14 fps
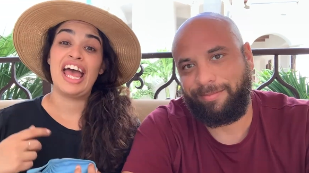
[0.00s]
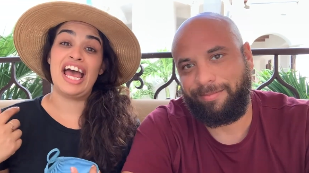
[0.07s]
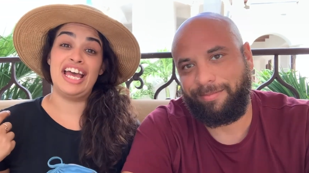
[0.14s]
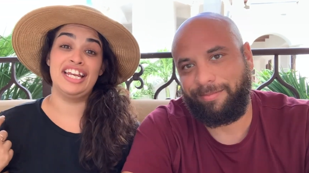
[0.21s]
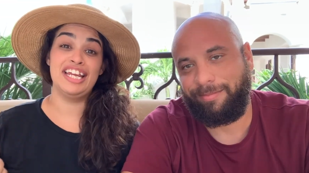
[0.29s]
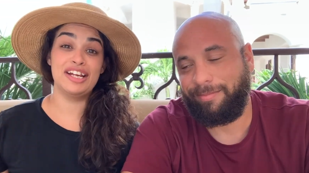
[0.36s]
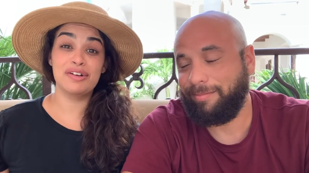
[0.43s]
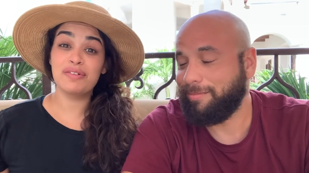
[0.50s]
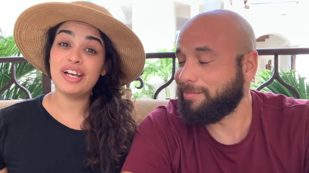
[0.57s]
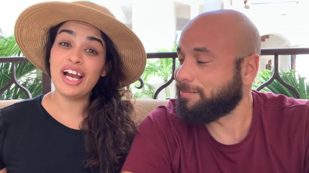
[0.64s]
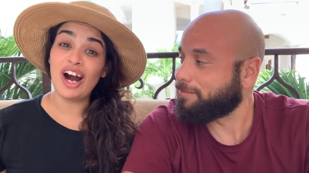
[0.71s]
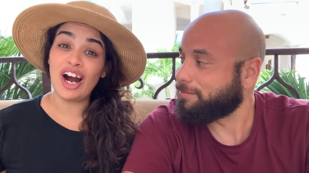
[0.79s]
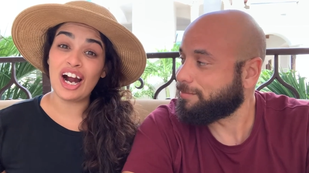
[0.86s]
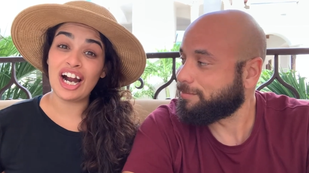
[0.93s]
Speaker 1: And here
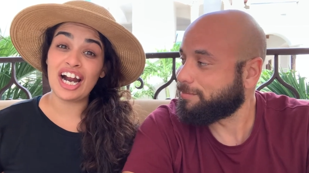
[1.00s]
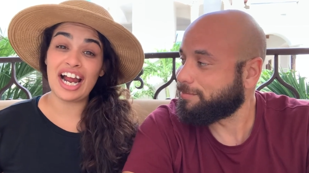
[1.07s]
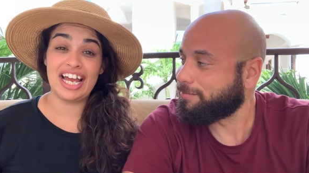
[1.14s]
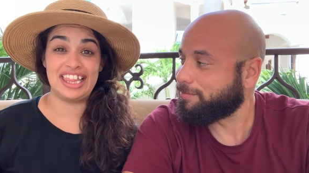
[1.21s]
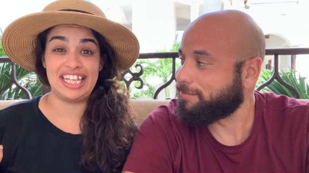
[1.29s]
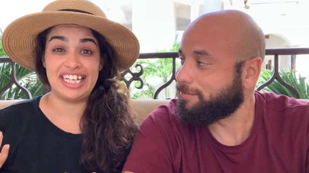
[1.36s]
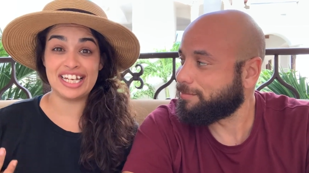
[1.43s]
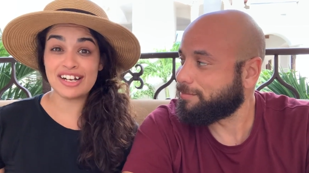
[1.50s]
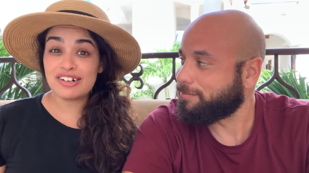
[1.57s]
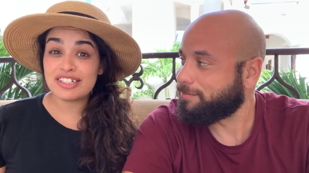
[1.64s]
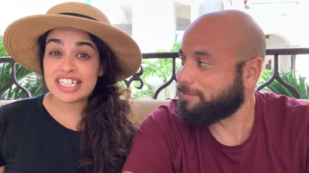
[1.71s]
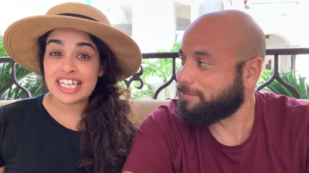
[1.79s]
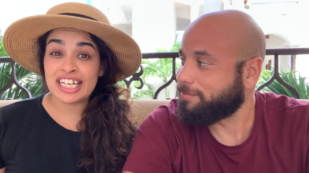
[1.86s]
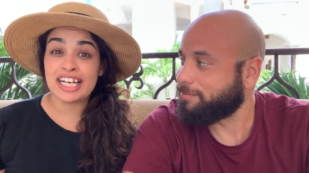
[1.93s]
we are at the
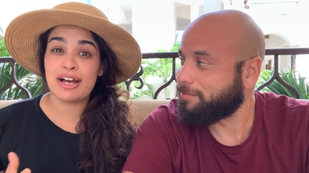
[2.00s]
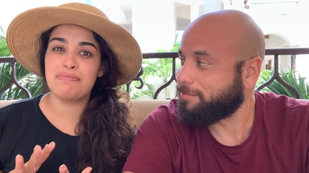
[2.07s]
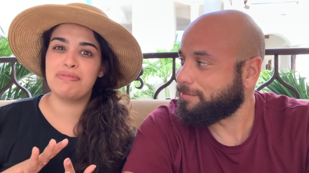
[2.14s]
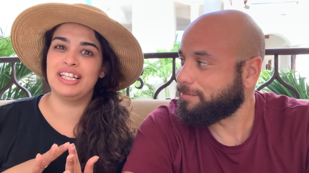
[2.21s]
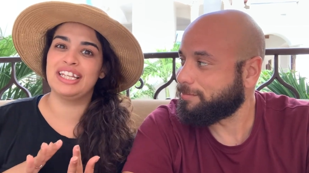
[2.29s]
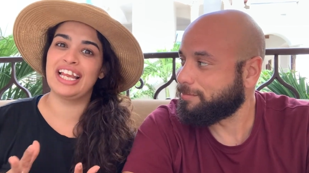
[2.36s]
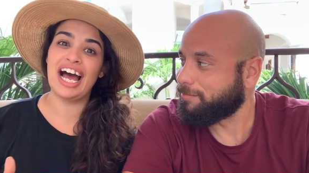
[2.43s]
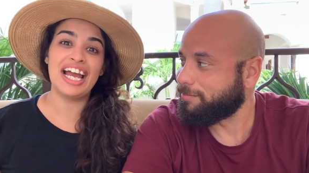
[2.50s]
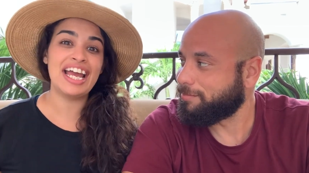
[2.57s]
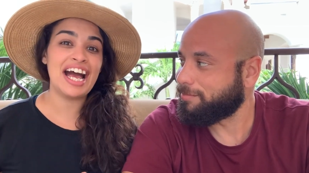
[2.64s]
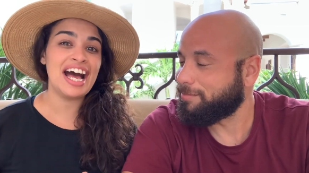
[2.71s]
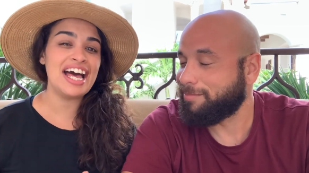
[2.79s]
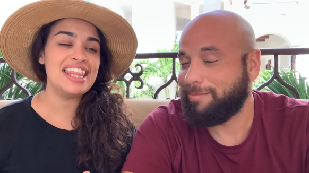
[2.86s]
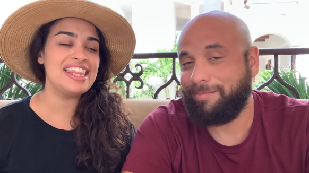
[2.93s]
Hilton
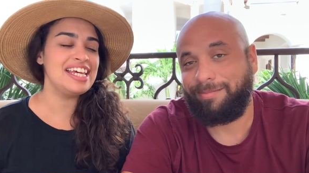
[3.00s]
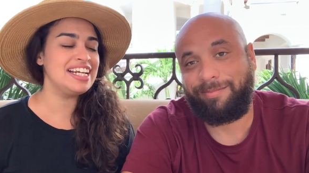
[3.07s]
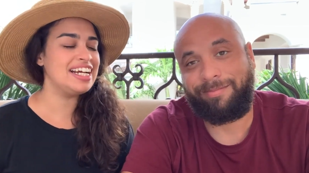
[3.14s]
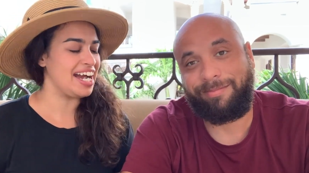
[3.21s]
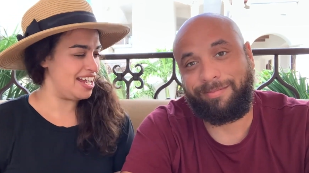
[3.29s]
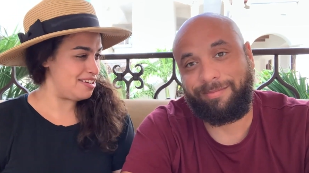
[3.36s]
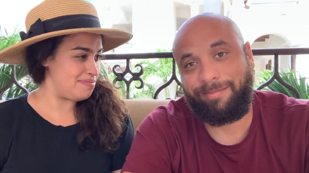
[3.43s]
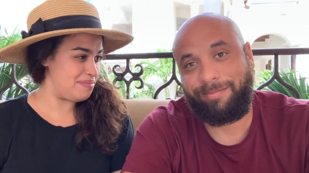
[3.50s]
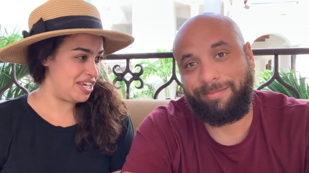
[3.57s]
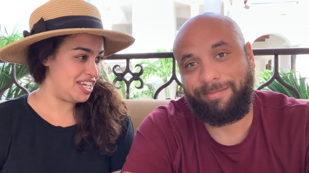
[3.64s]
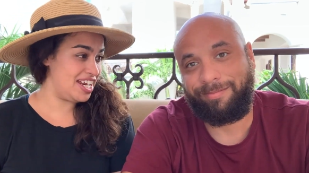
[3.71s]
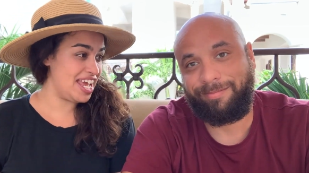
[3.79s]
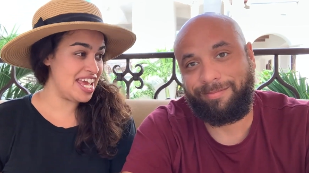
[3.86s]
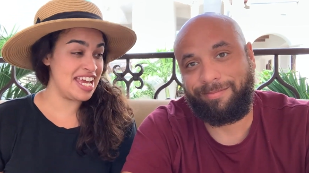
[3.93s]
Playa del
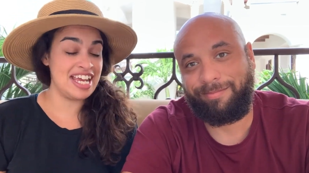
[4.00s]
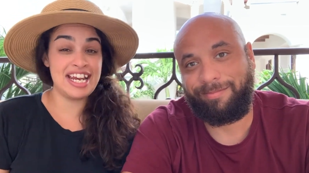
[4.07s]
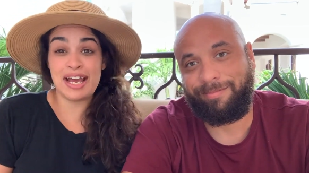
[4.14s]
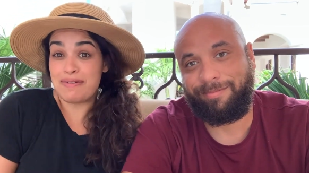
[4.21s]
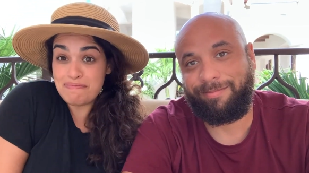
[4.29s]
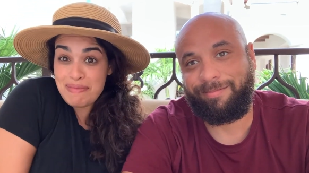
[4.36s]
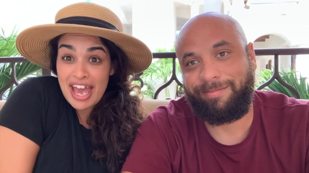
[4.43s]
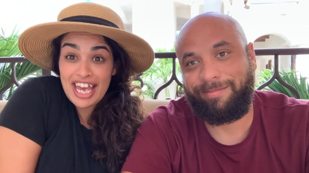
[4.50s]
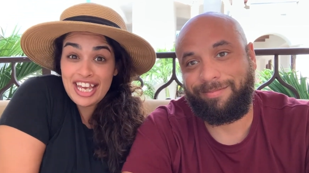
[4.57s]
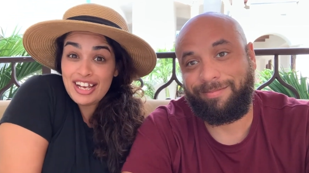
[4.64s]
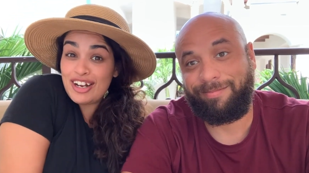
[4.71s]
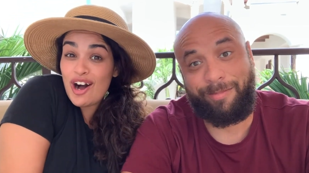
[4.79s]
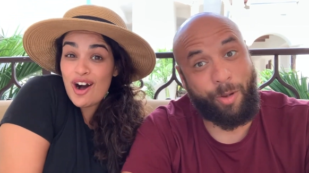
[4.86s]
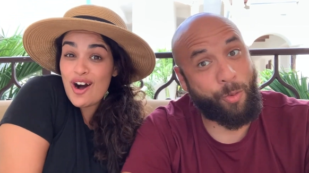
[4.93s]
Carmen in
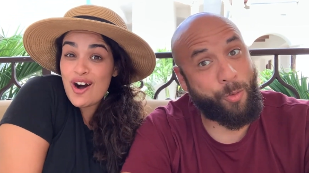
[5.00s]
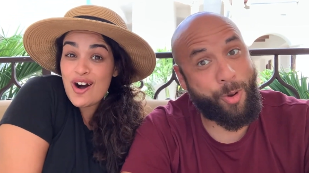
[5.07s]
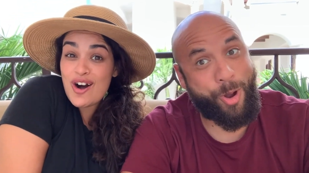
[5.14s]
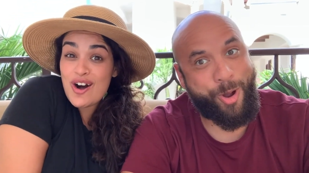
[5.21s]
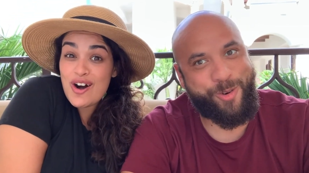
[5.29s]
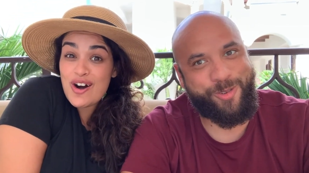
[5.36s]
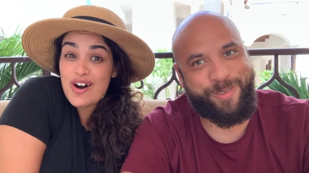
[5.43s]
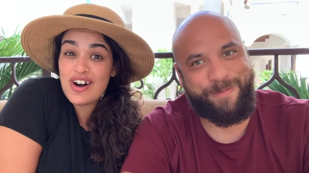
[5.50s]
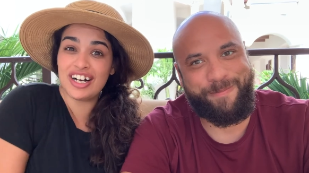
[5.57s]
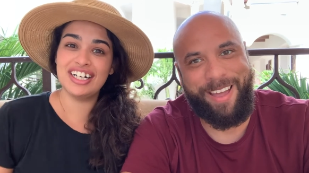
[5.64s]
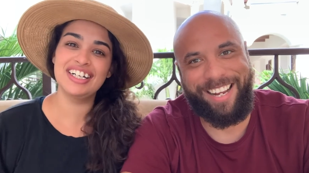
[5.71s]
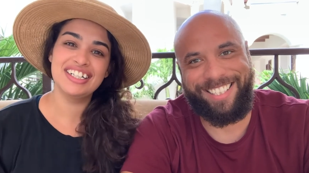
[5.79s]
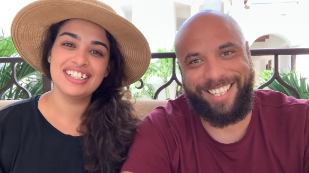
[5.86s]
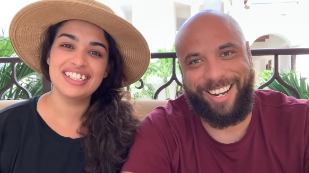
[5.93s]
Mexico.
Speaker 2: Woo!
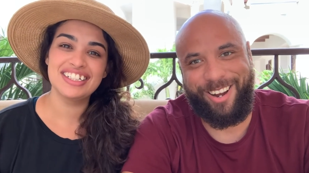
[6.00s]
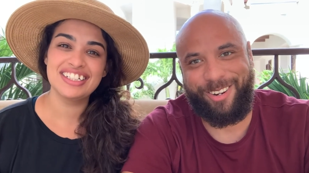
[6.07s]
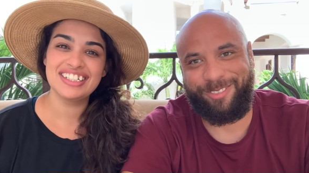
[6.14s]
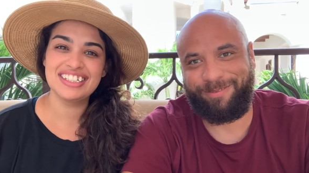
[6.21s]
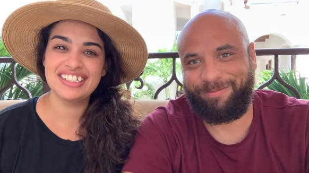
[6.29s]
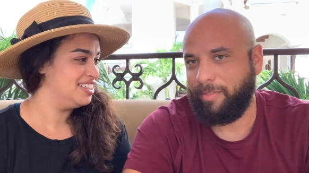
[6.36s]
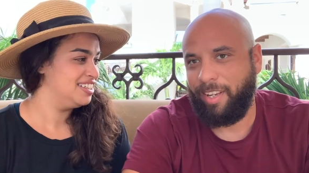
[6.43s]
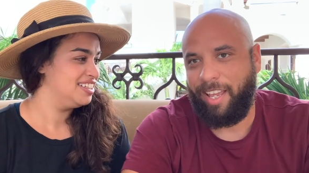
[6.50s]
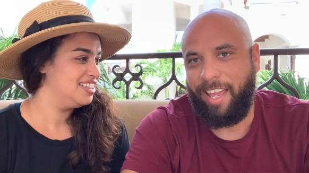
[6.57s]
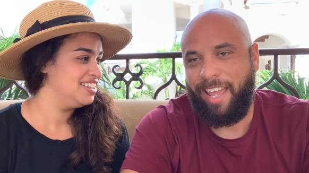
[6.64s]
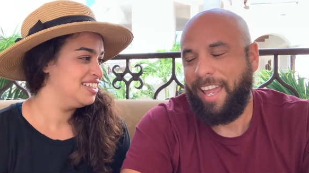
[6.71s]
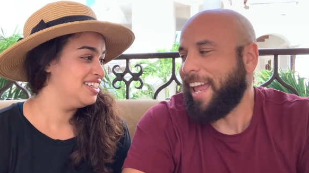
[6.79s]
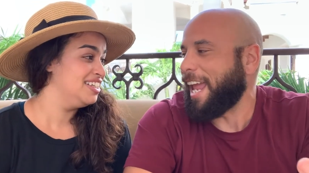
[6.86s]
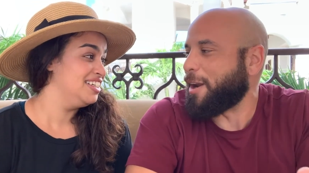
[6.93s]
Mexico.
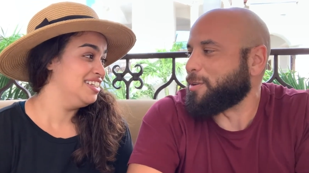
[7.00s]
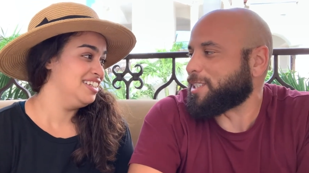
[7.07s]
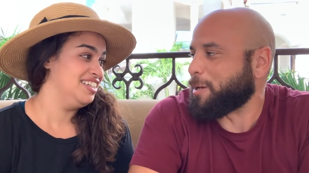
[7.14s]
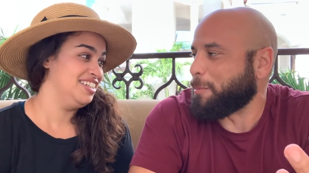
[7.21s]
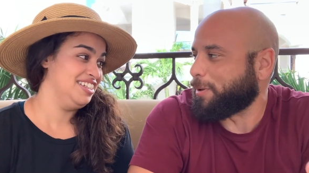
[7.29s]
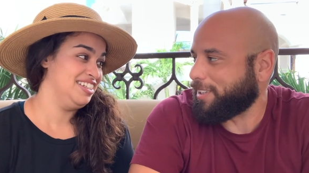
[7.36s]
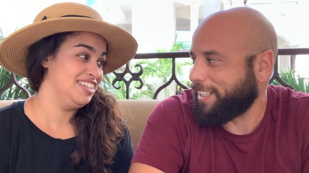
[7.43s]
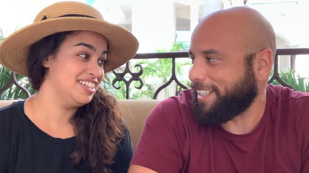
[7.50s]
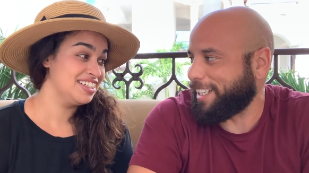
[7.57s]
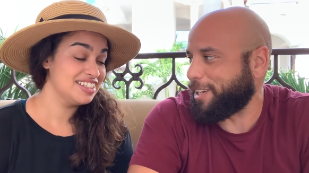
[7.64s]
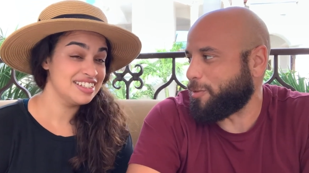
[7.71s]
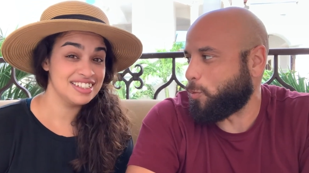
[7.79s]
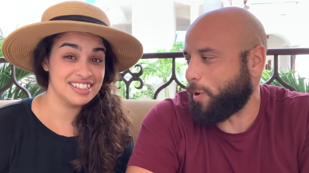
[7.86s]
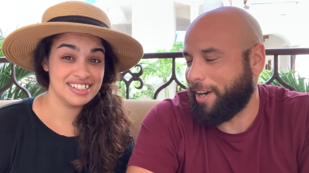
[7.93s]
And it was
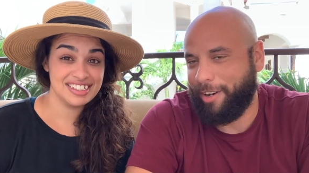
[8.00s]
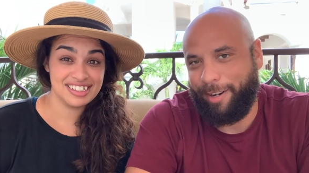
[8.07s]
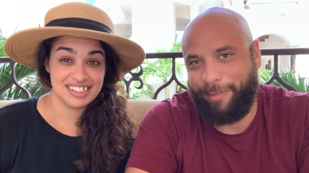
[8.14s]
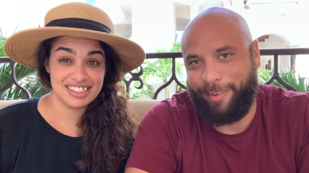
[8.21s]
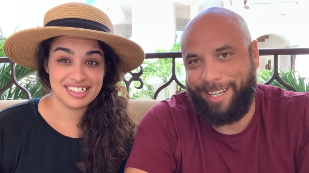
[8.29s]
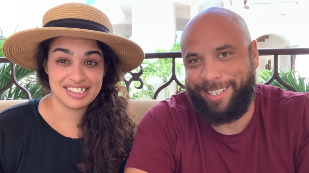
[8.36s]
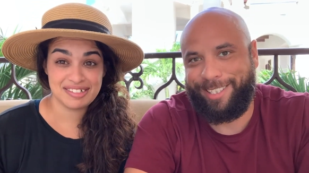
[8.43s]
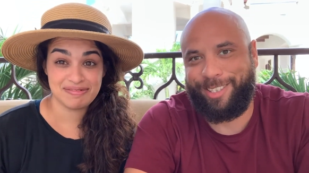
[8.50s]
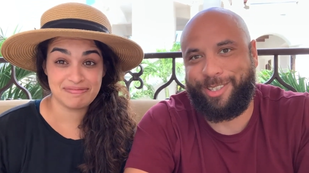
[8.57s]
completely weird of us